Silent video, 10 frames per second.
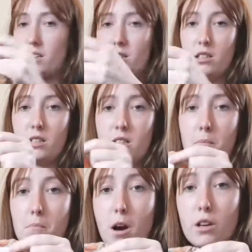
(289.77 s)
It's a
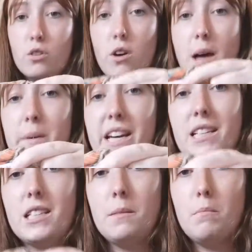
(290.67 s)
St. Michael,
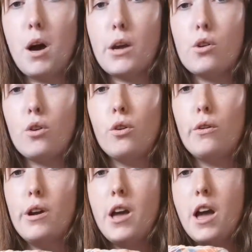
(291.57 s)
M&S St.
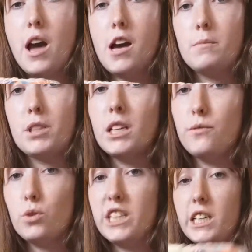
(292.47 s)
Michael,
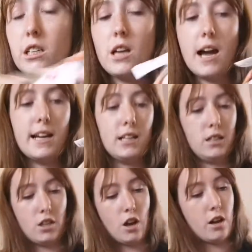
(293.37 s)
size 14,
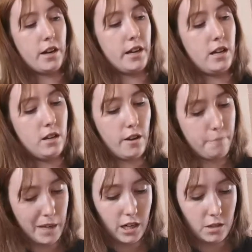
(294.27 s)
and I
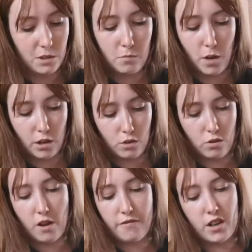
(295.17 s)
love picking up St.
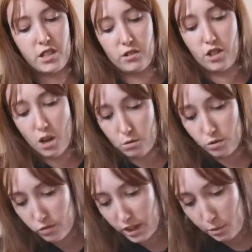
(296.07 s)
Michael. I find it
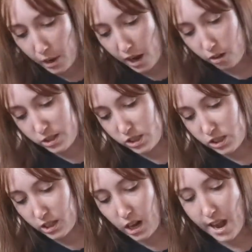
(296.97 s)
goes really well. It's
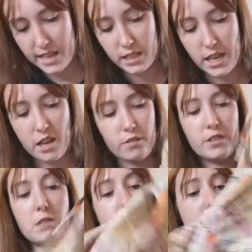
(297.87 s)
just a classic,
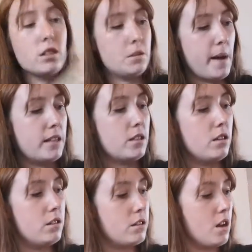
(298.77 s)
obviously Marks and
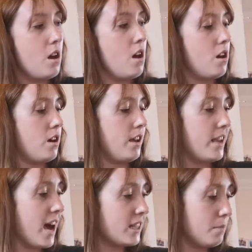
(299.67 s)
Spencers,
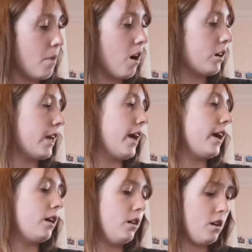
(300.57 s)
it has a
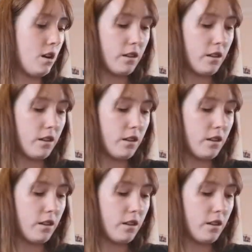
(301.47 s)
market.